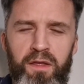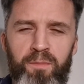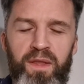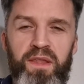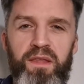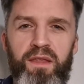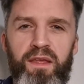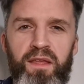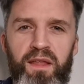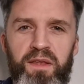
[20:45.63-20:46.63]
committed
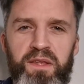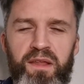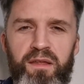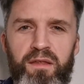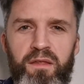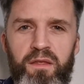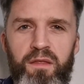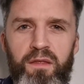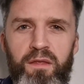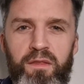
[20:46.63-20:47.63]
against it?
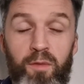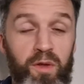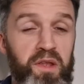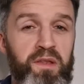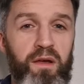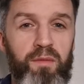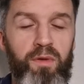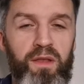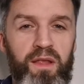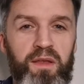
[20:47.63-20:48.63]
There was a
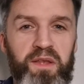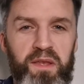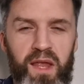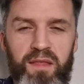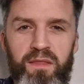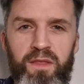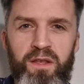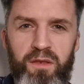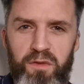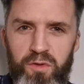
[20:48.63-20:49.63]
time when they used to say that
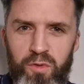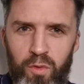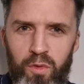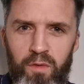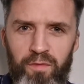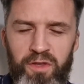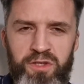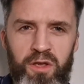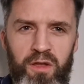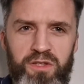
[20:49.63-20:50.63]
the door of the
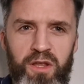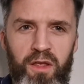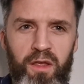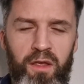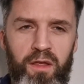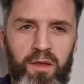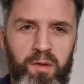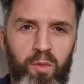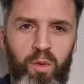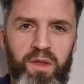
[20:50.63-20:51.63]
church
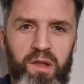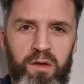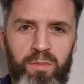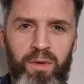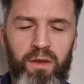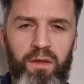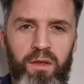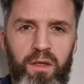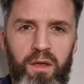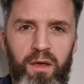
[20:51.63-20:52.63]
is always open.
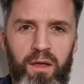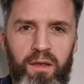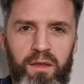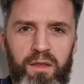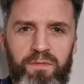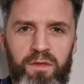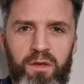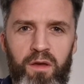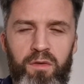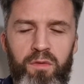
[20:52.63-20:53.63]
And if
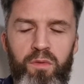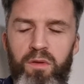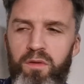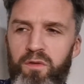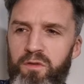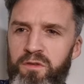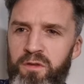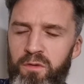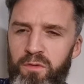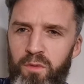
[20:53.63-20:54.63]
you go
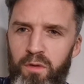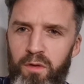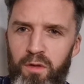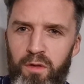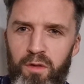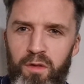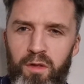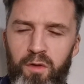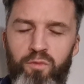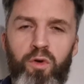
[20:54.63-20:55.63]
to
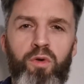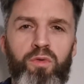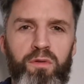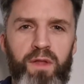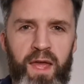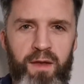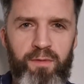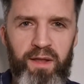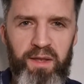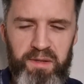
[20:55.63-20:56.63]
rural
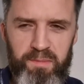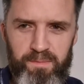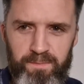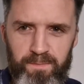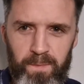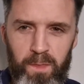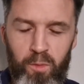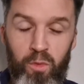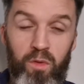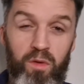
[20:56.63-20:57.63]
areas
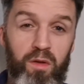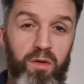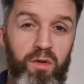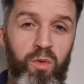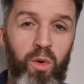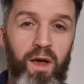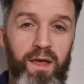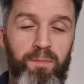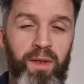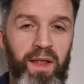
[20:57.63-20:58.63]
or
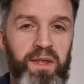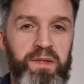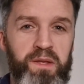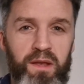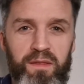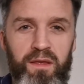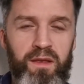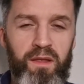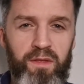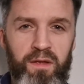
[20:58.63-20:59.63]
quiet places
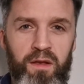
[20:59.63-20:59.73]
in other